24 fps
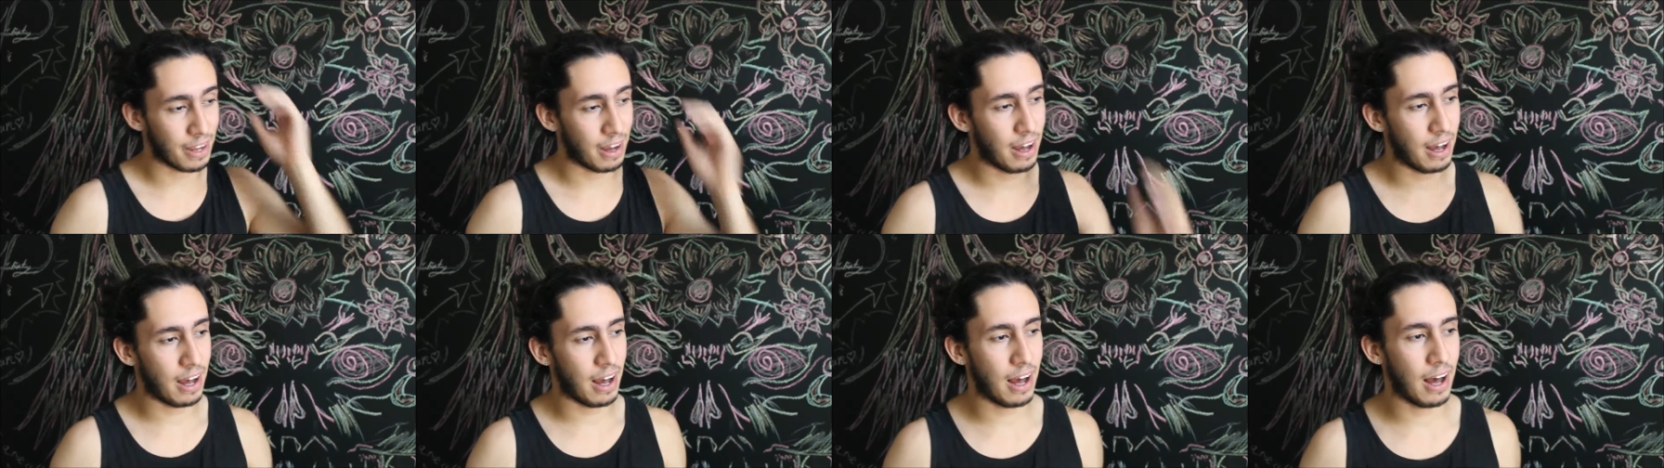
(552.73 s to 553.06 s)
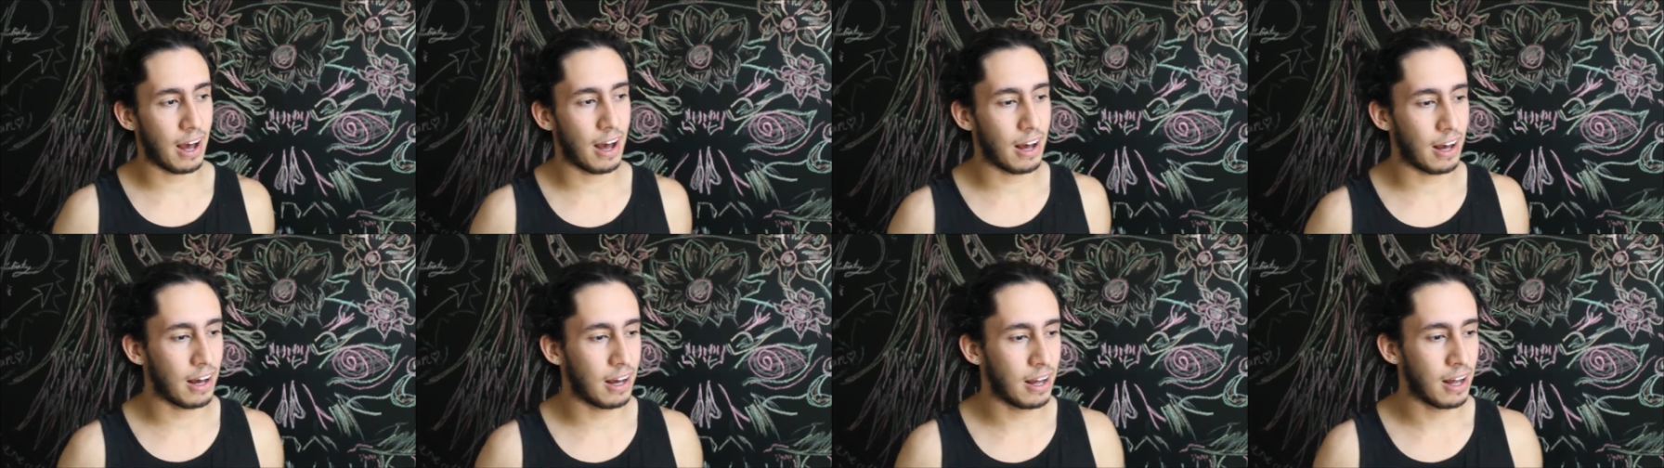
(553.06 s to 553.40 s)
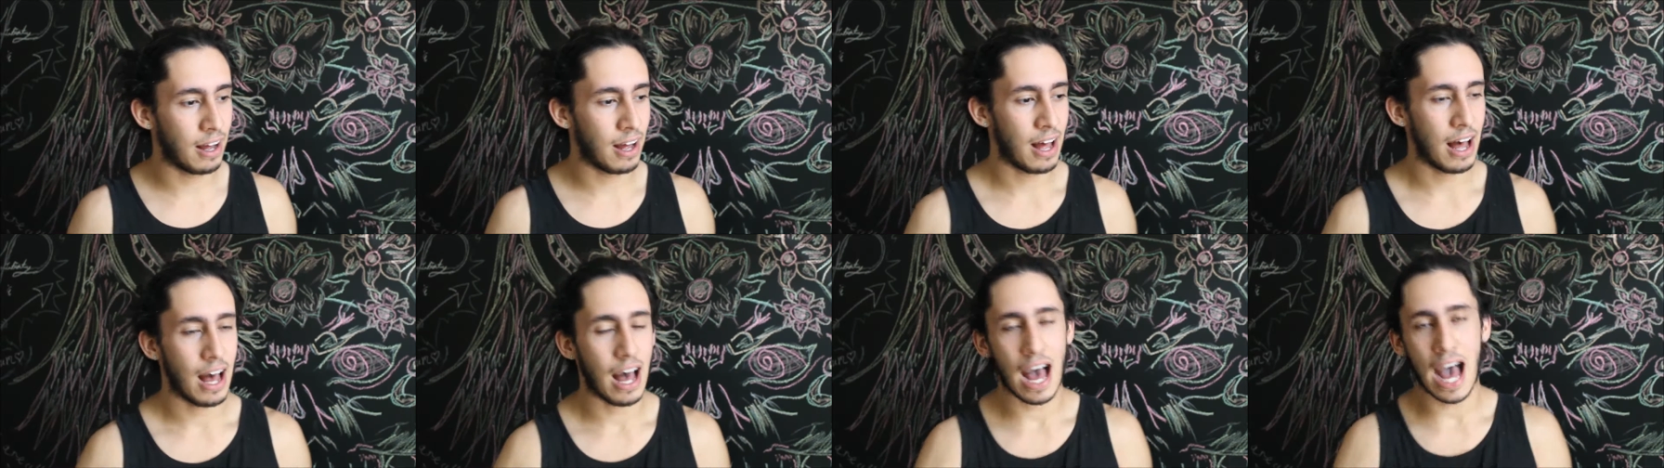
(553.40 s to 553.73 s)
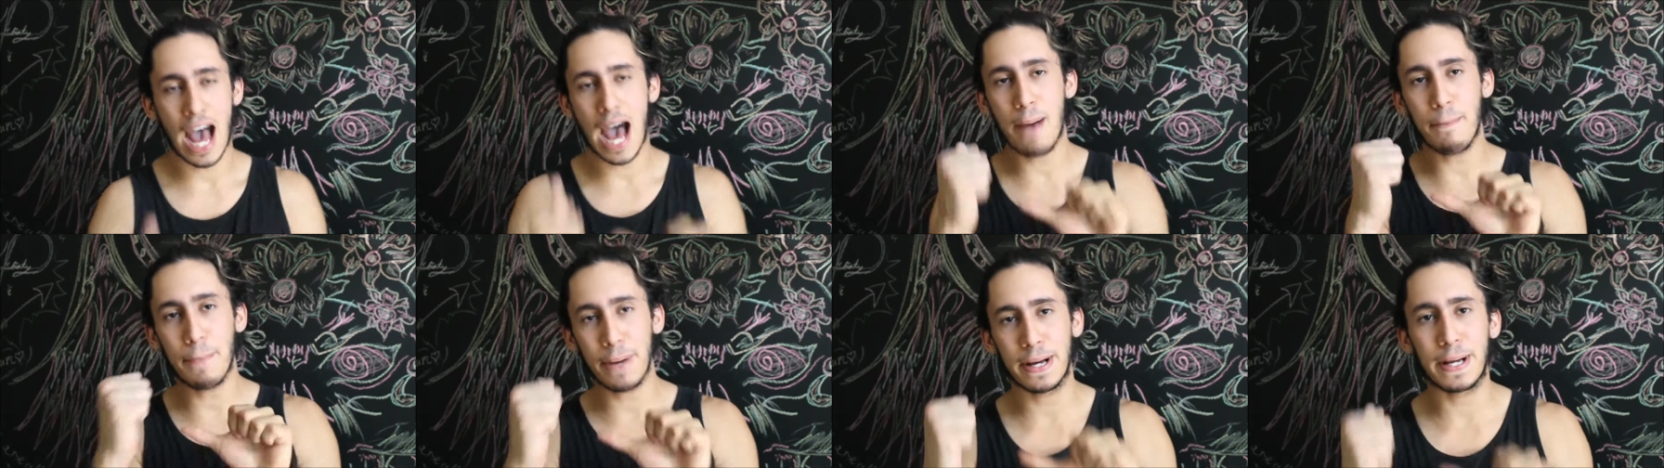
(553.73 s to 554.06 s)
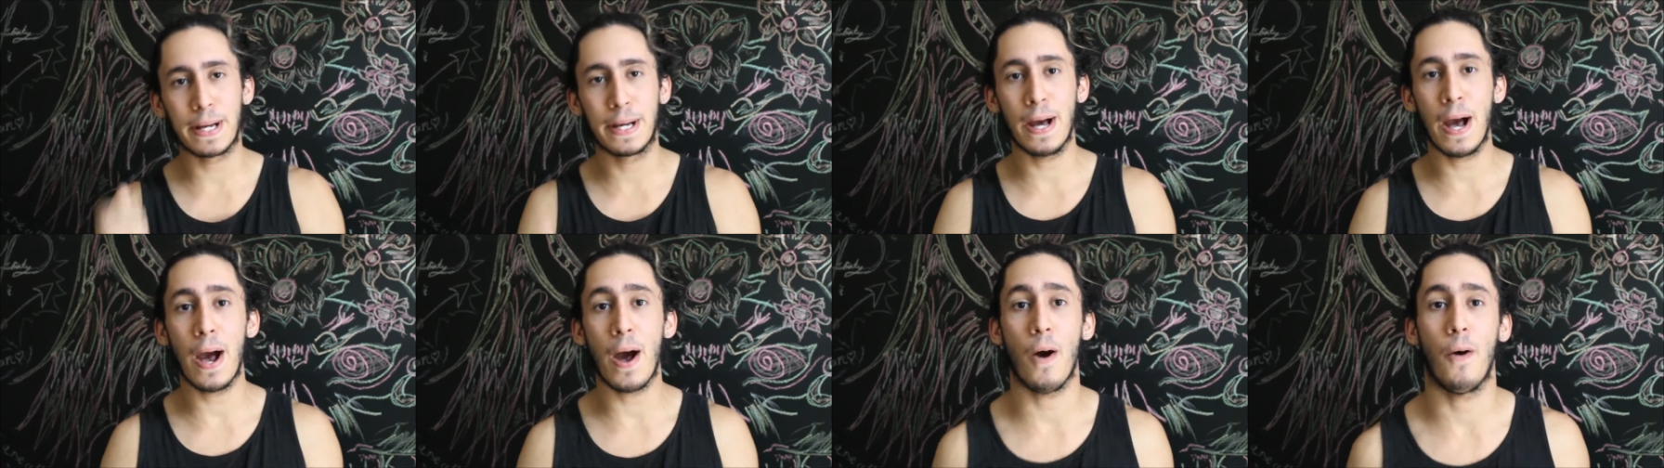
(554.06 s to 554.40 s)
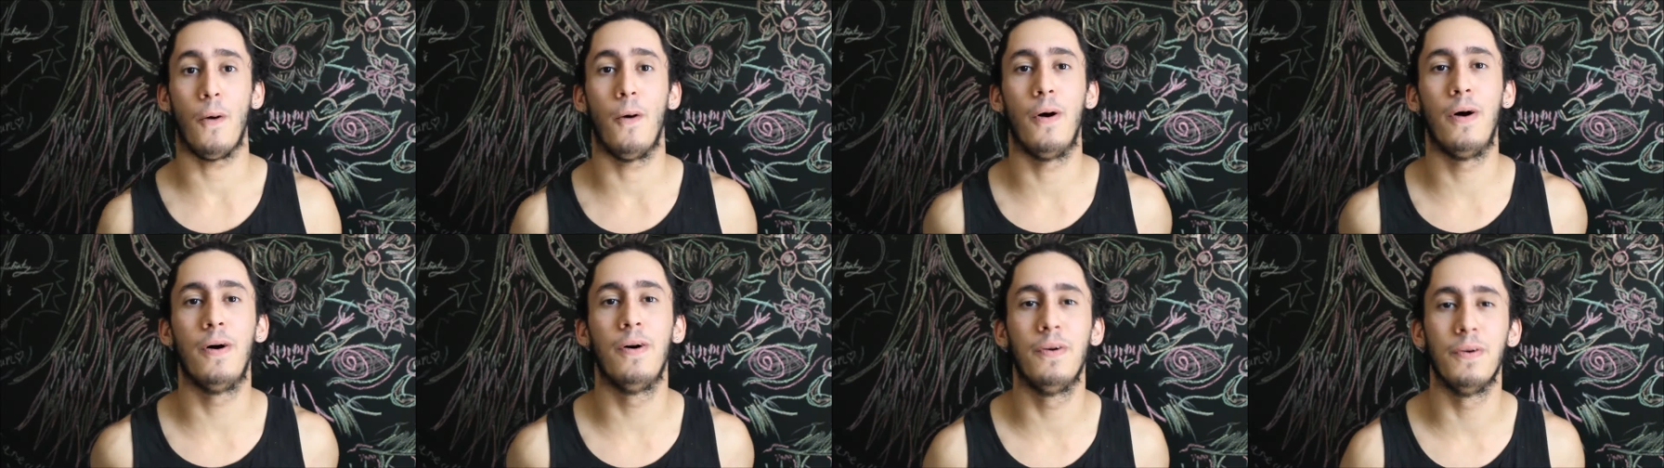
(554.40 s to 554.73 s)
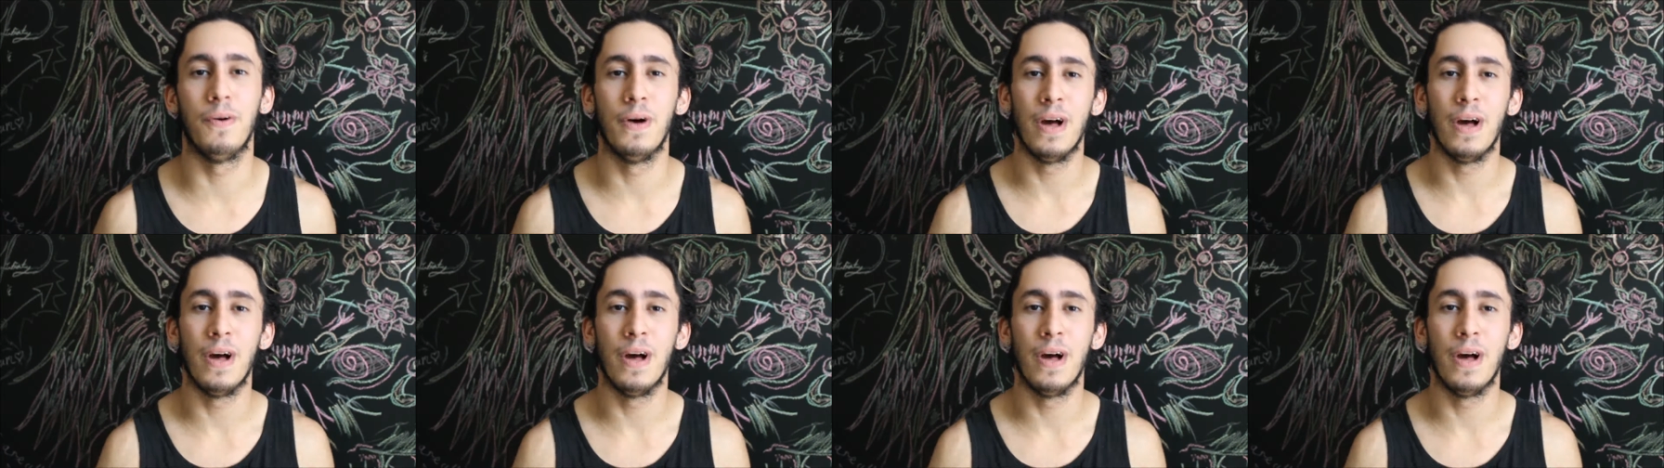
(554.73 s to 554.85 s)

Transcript: uh, I'm a go.